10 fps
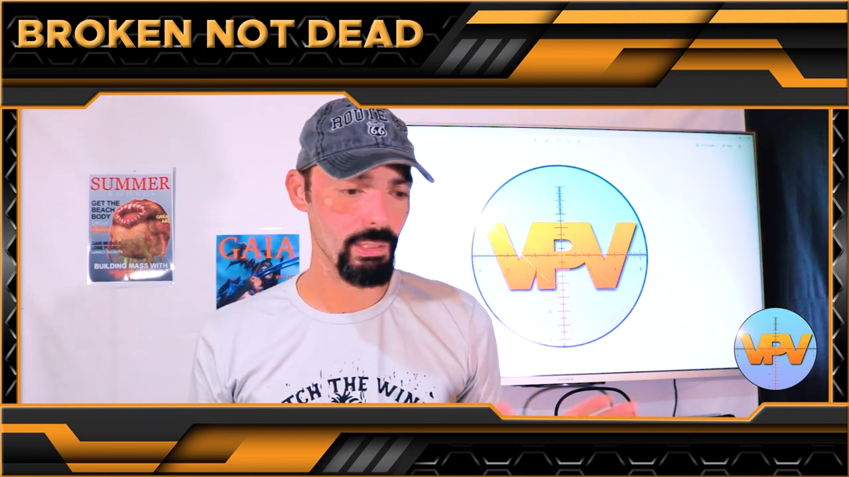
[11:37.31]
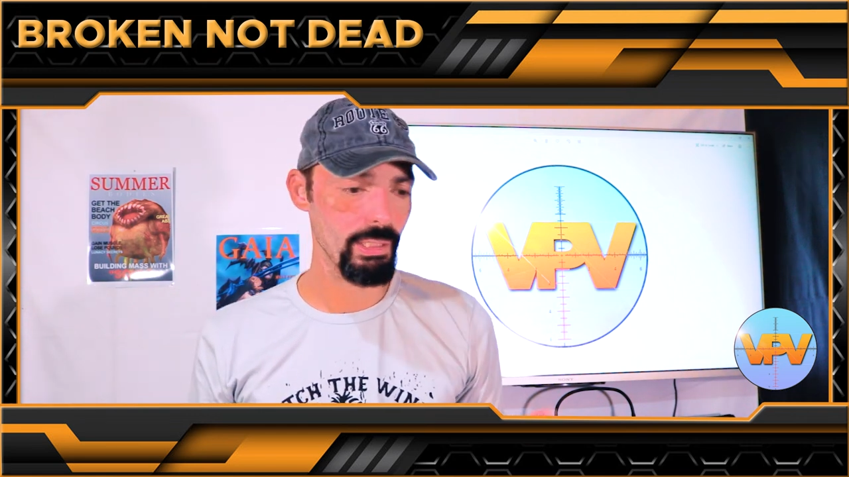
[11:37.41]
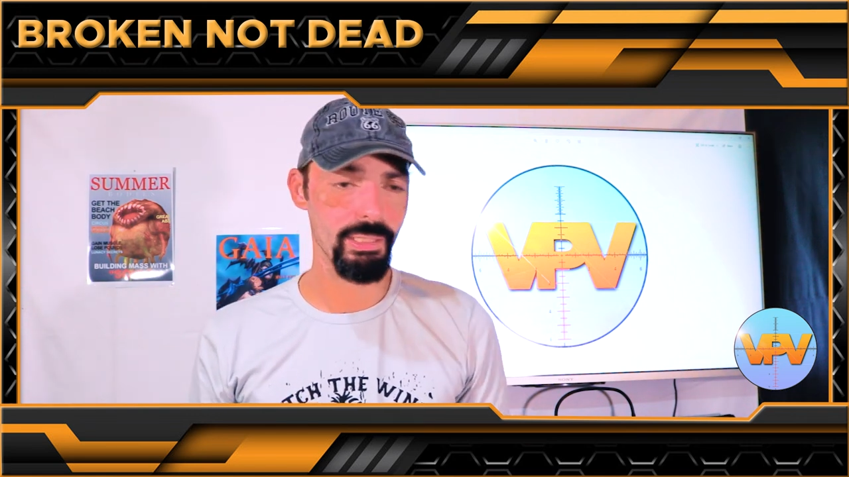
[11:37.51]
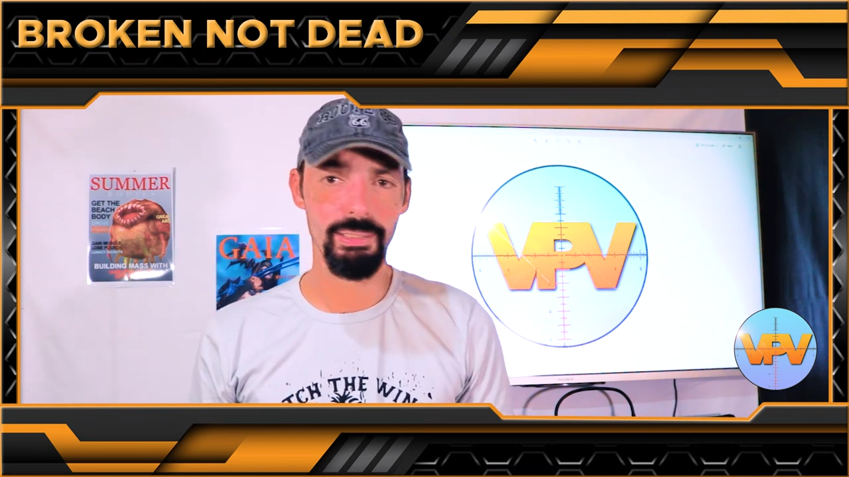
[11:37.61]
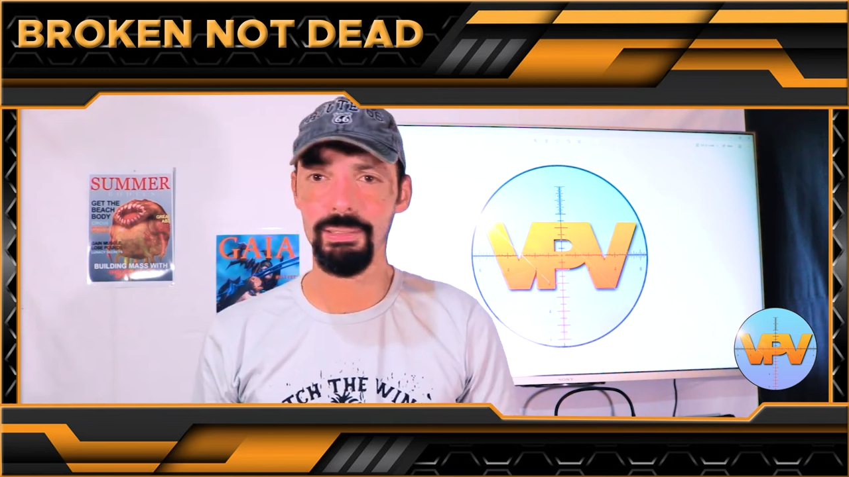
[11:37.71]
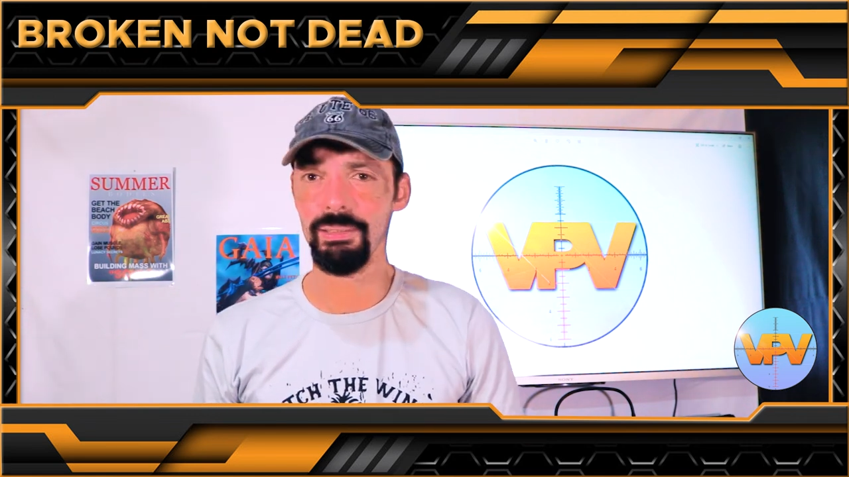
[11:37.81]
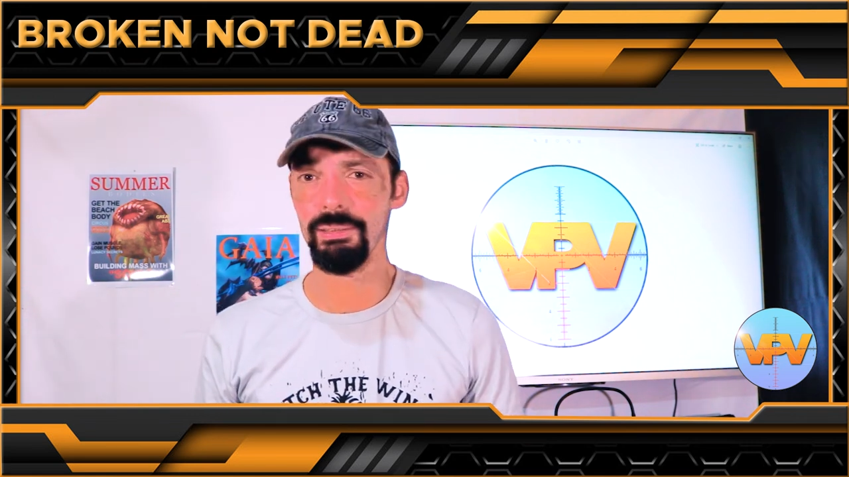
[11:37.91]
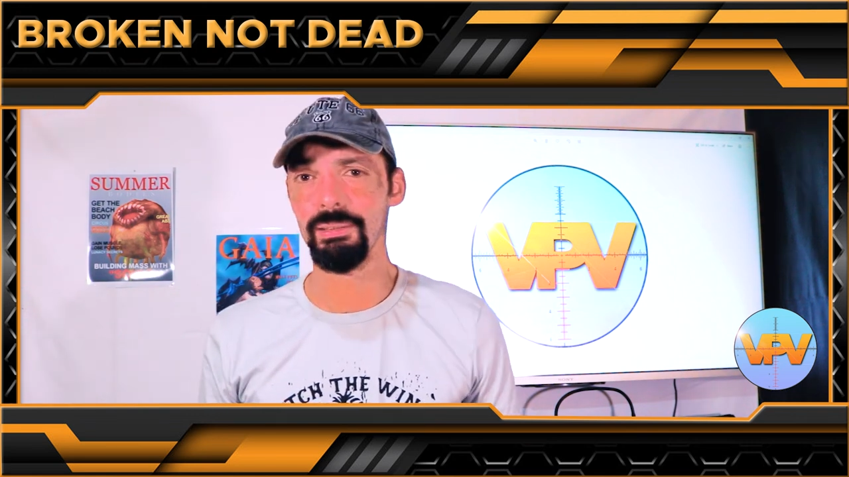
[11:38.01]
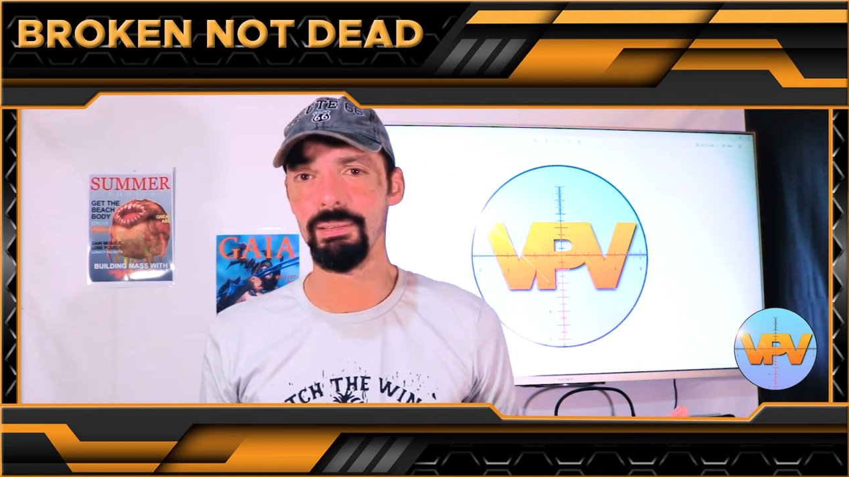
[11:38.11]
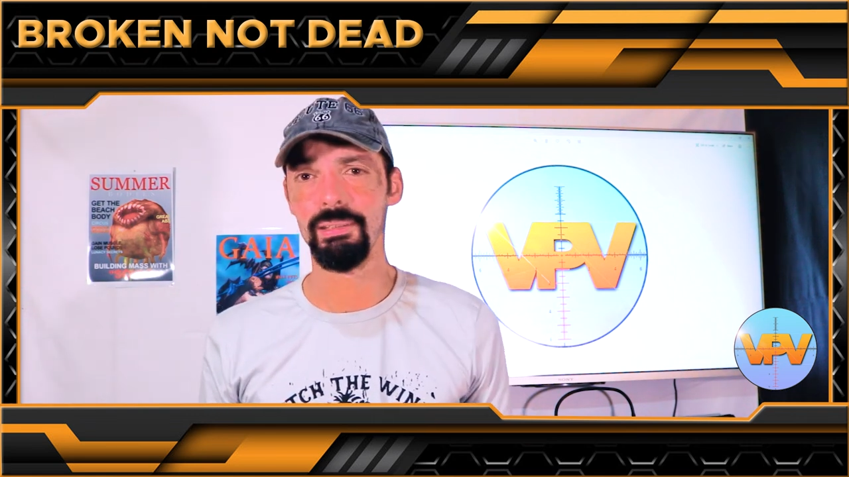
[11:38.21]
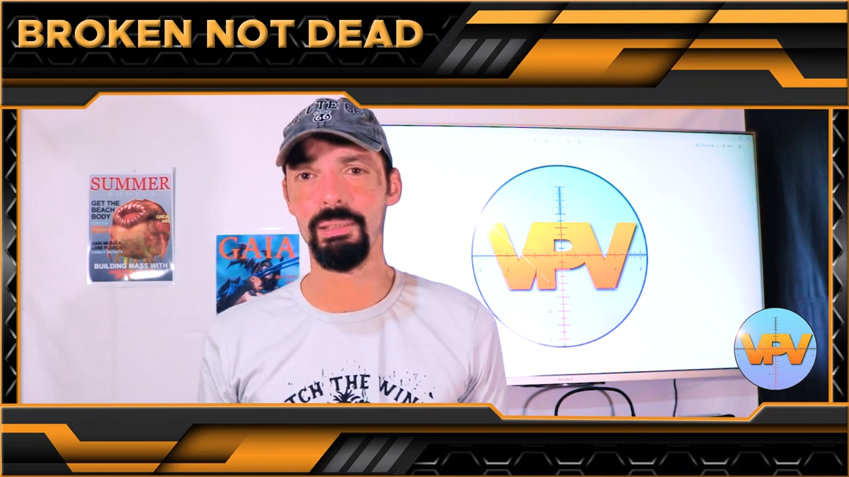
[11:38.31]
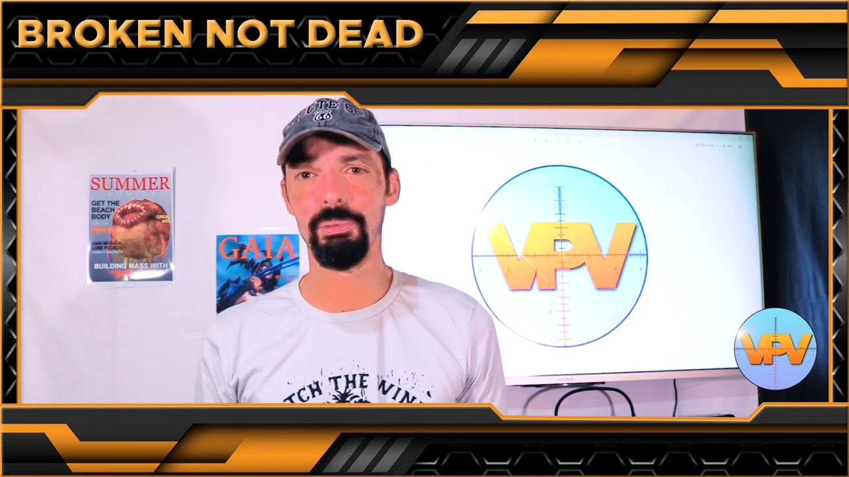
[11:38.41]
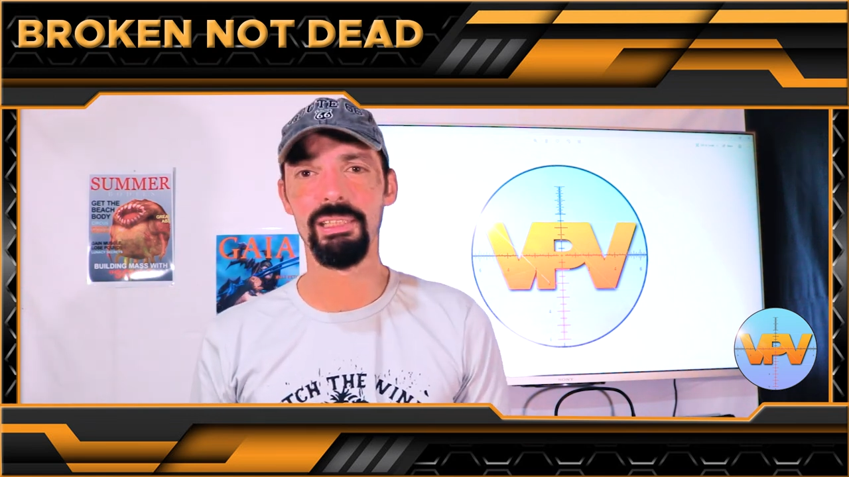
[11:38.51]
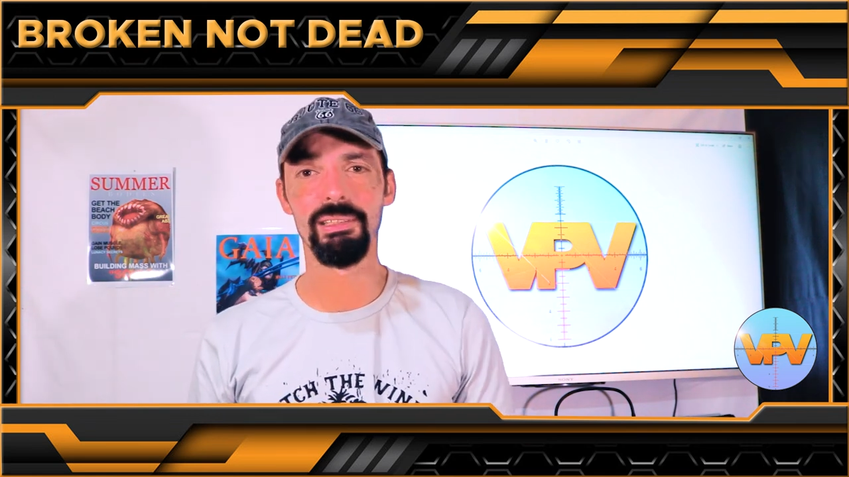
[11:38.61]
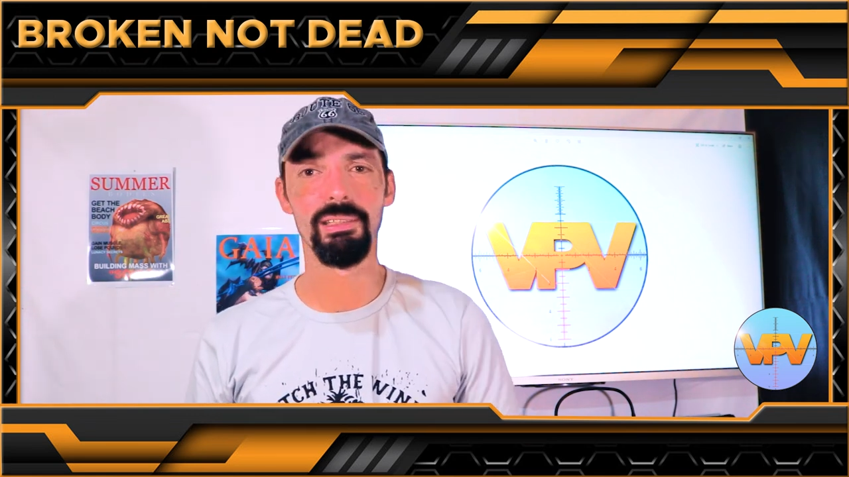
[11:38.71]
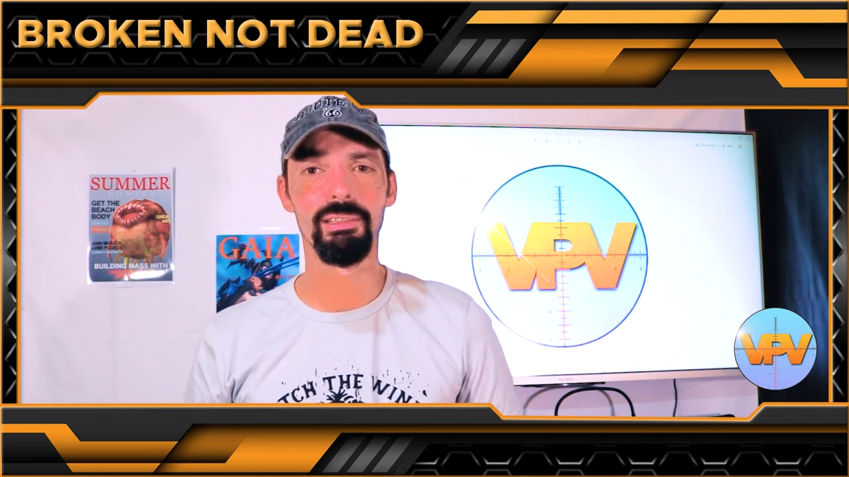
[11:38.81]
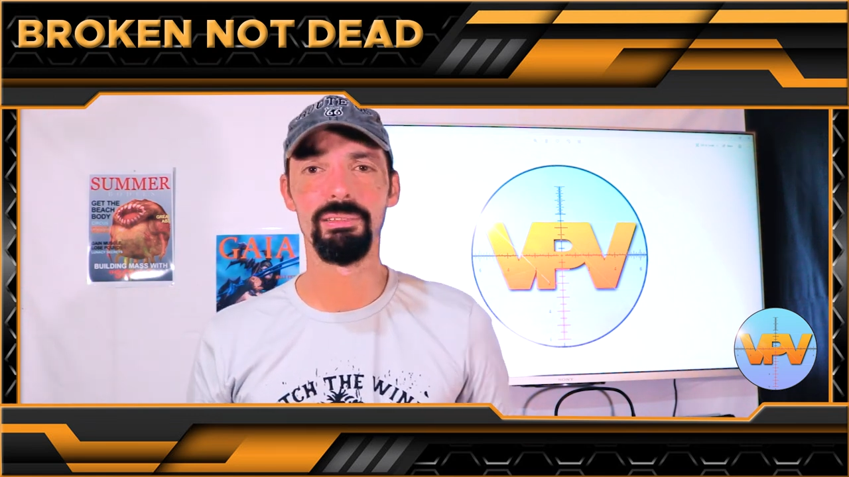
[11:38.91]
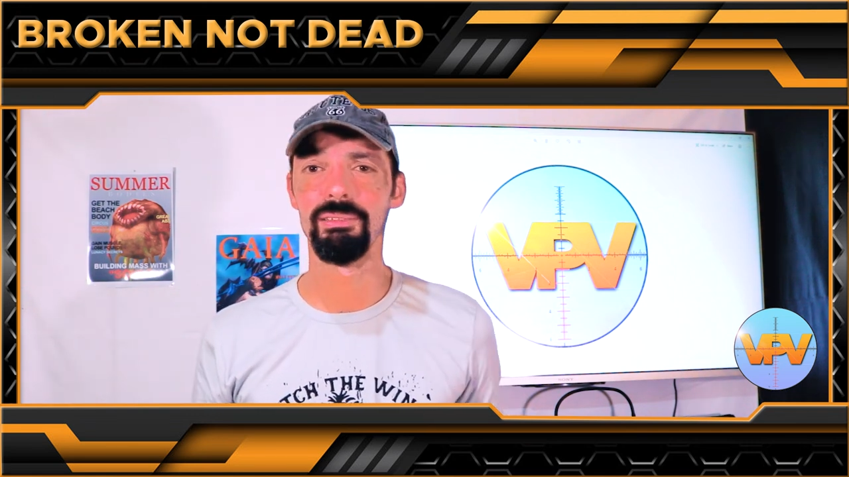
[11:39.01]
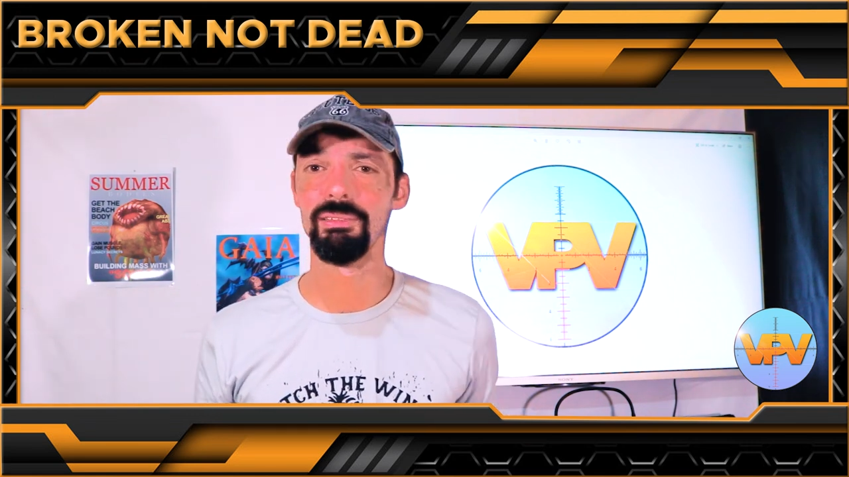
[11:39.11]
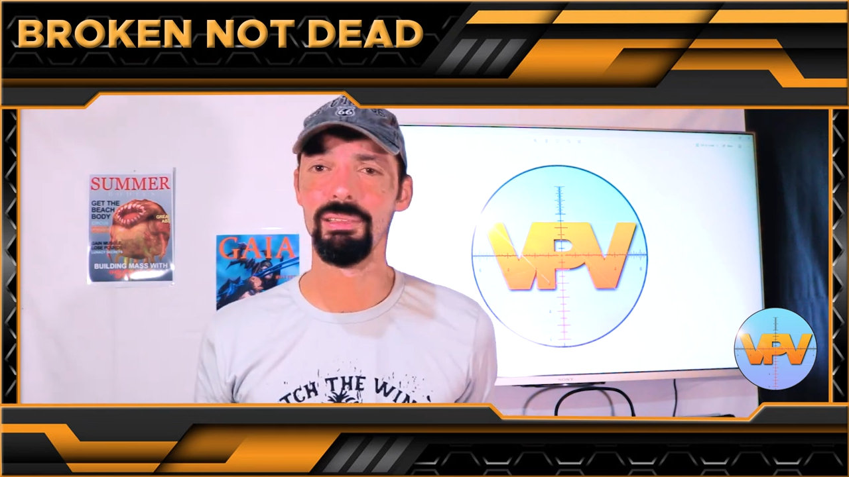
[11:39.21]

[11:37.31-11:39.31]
hey, keep that clean.